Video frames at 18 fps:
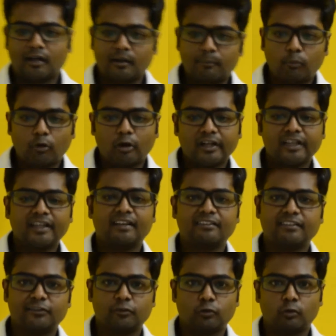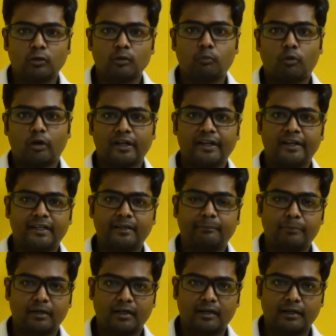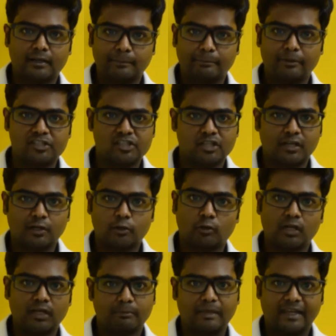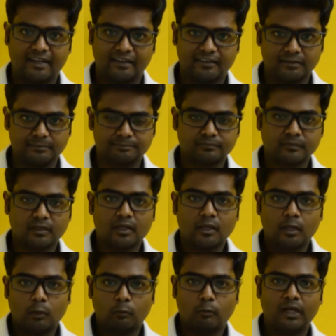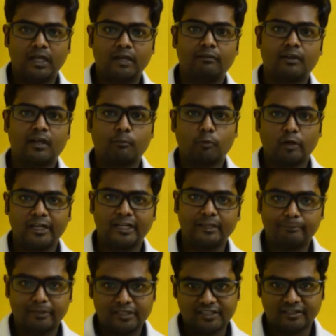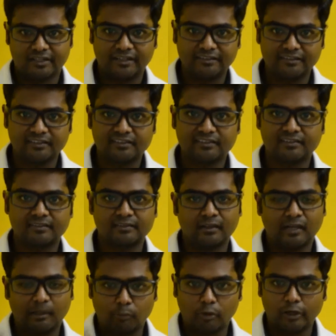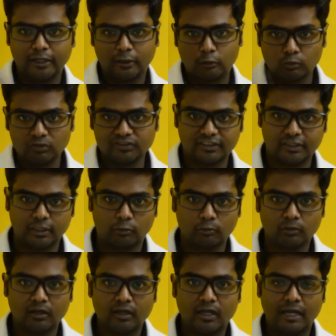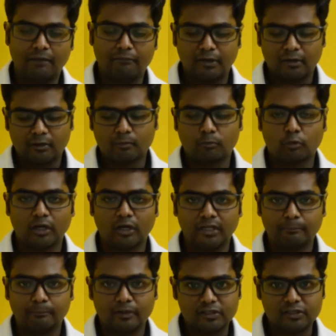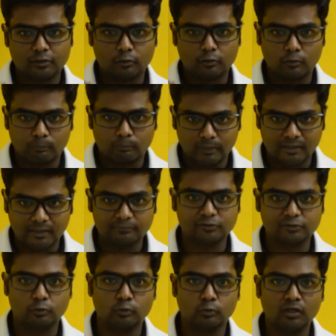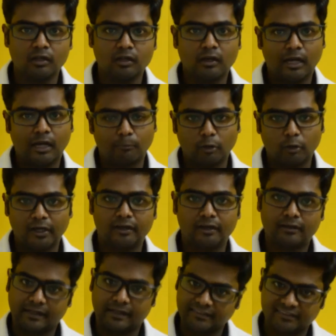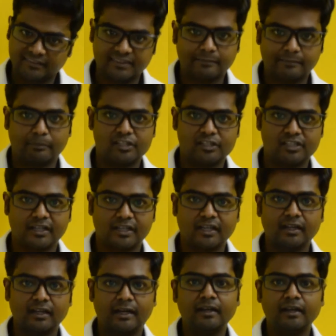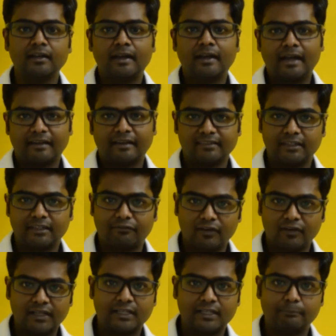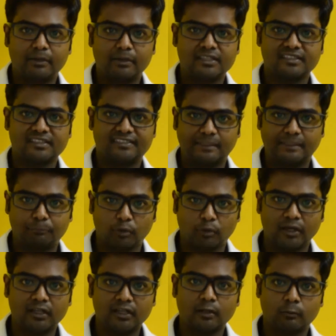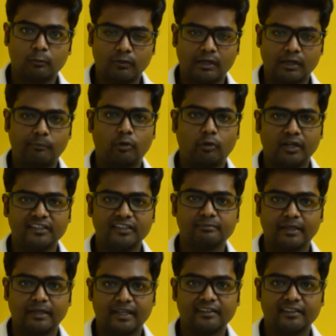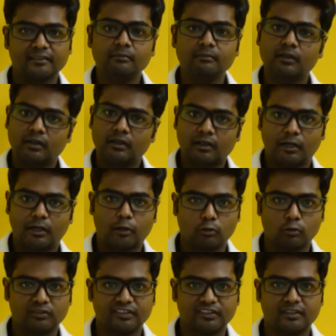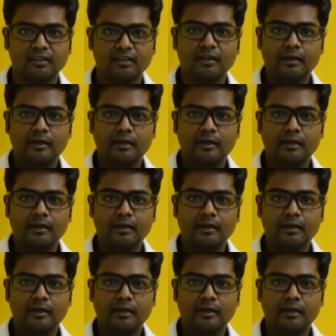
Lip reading: Our body has its own body temperature controlling mechanism. Whenever a body temperature rises, our body cools it down. And whenever a body temperature becomes cool, our body rises the temperature again and has a definite temperature set point where our body's mechanism controls it.